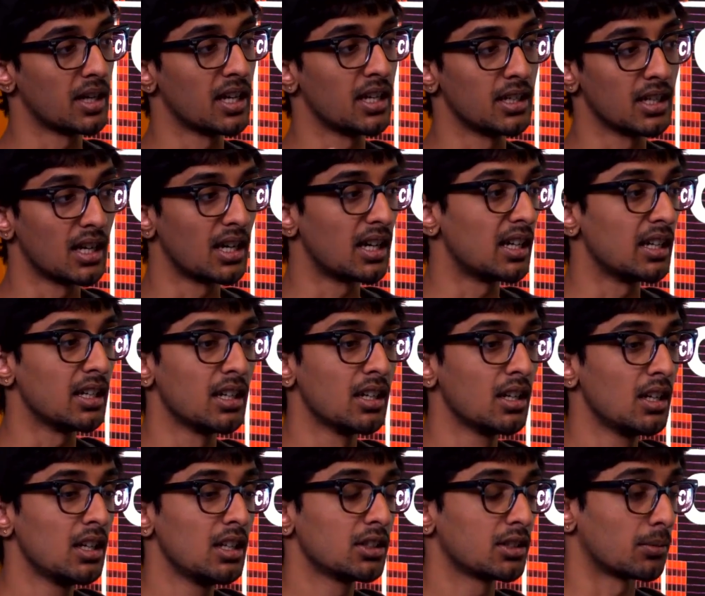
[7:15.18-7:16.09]
AI
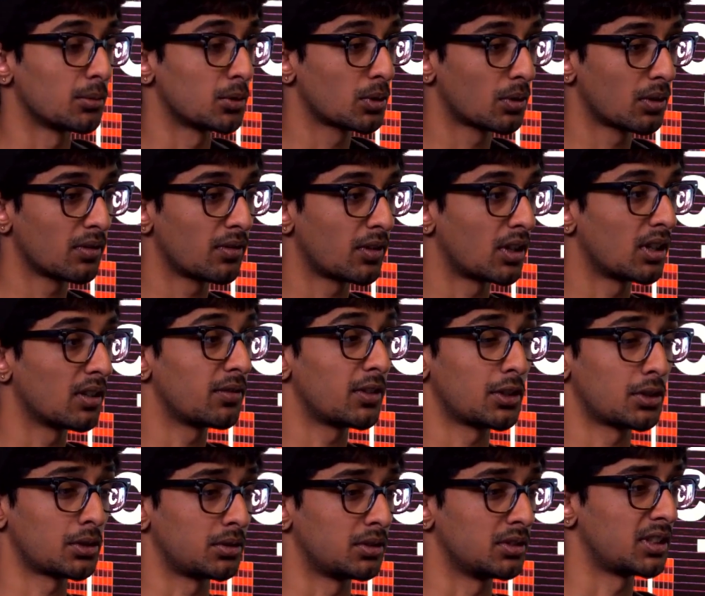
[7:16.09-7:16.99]
some sort of
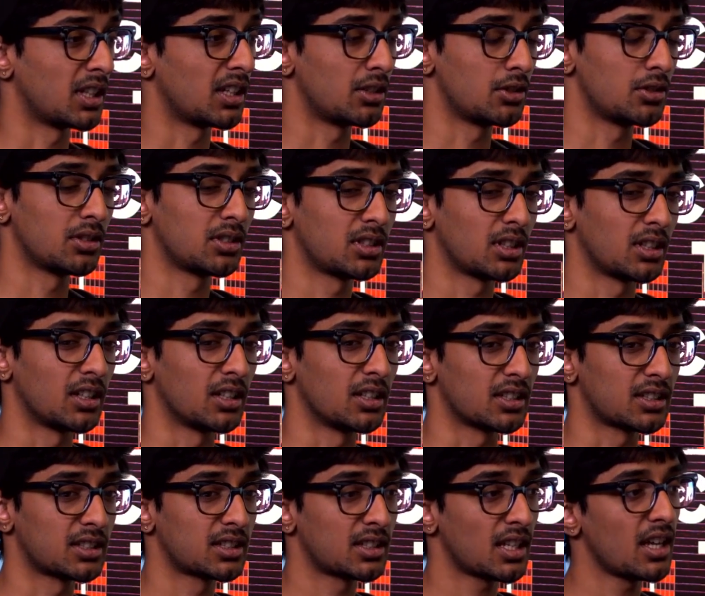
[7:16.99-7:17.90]
artificial intelligence in an
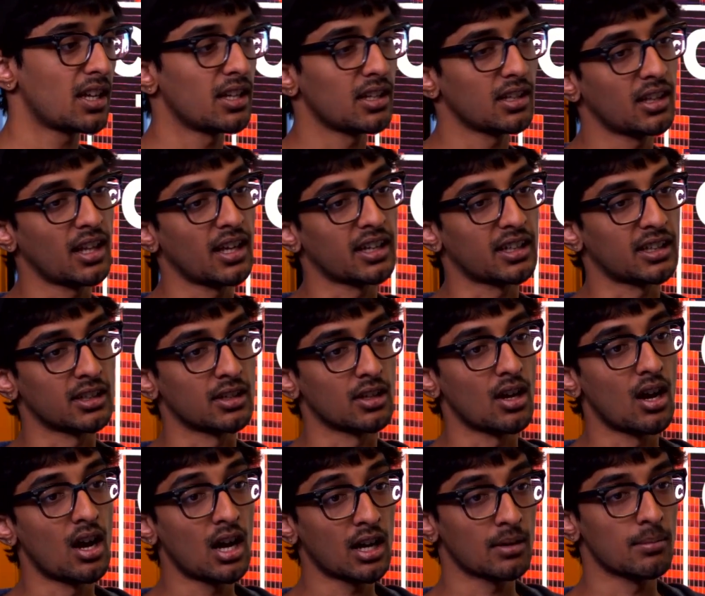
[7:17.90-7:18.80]
extent that can
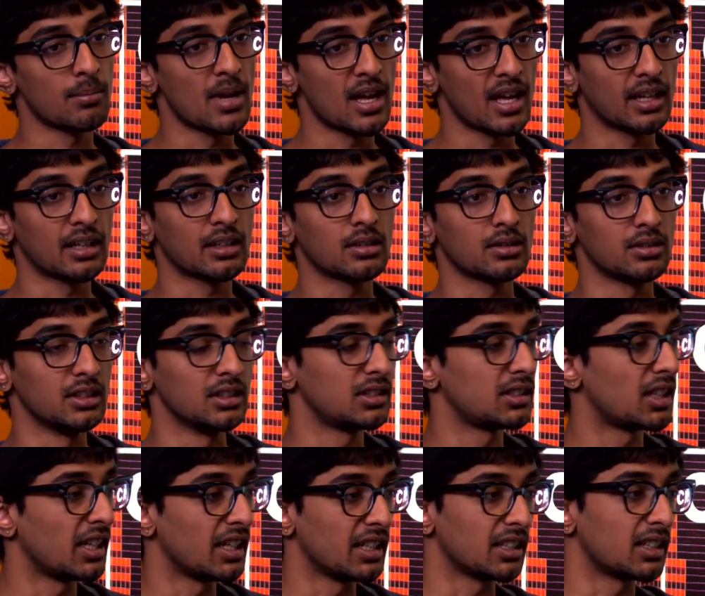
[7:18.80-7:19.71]
automatically
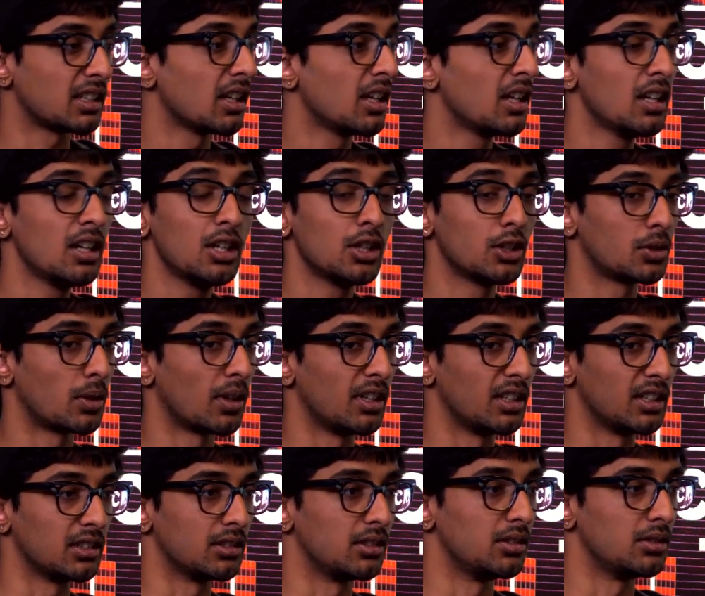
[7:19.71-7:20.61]
take
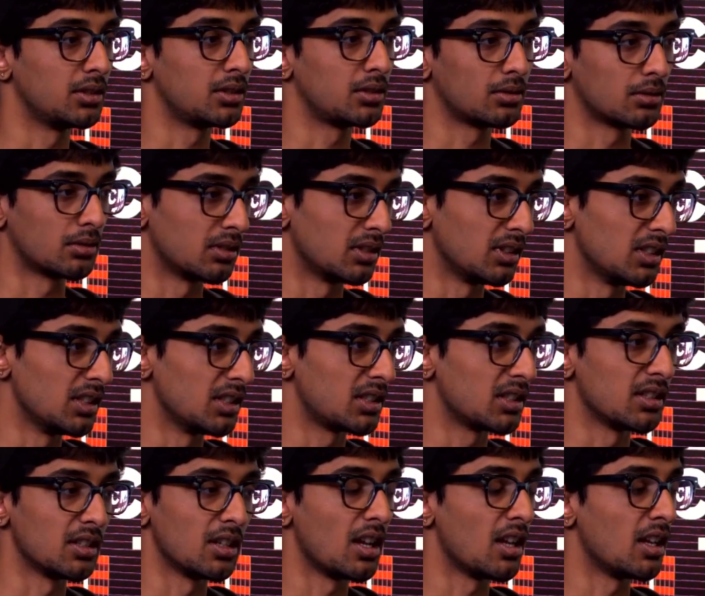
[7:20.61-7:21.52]
trending news stories
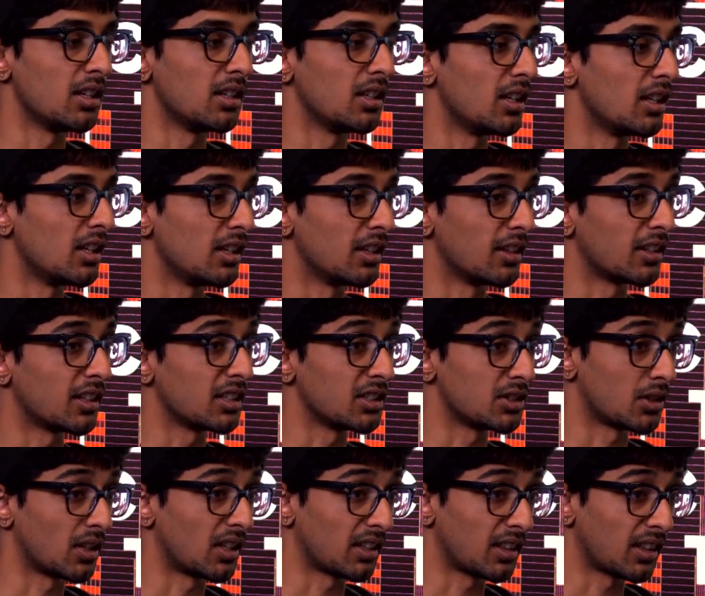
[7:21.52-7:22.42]
and, and, and
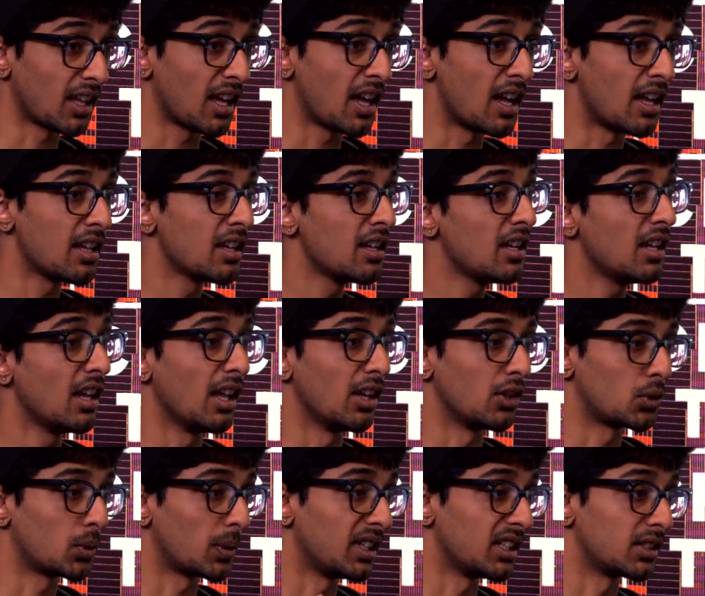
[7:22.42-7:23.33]
things like that and
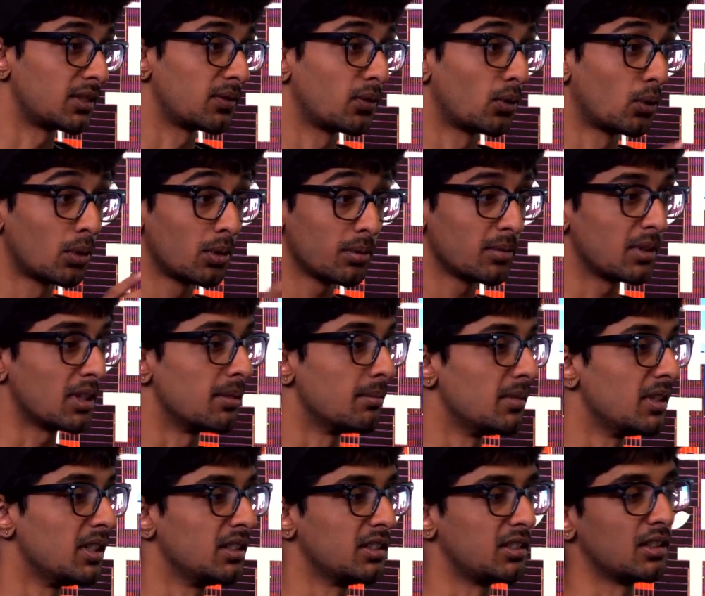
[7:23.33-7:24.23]
transform them
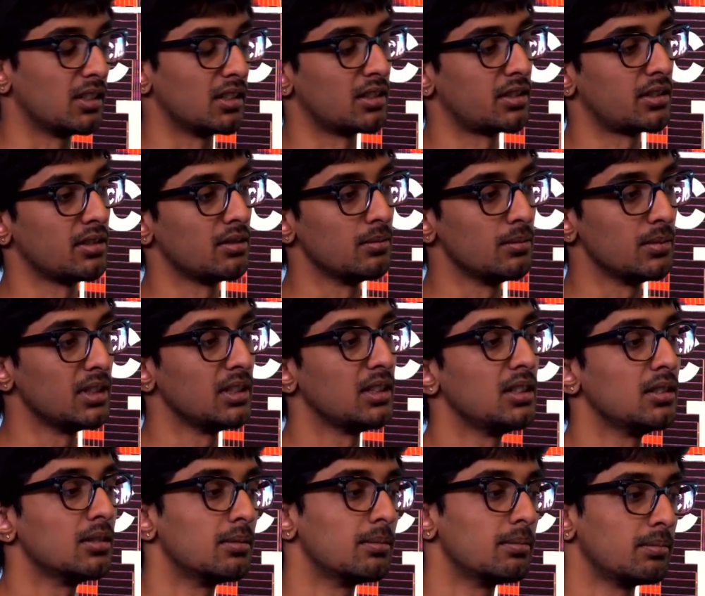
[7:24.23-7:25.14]
into this new
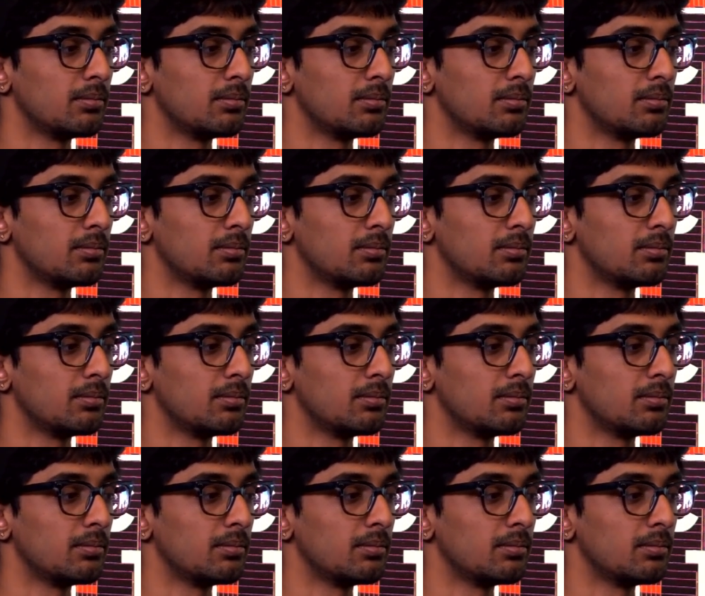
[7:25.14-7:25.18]
medium.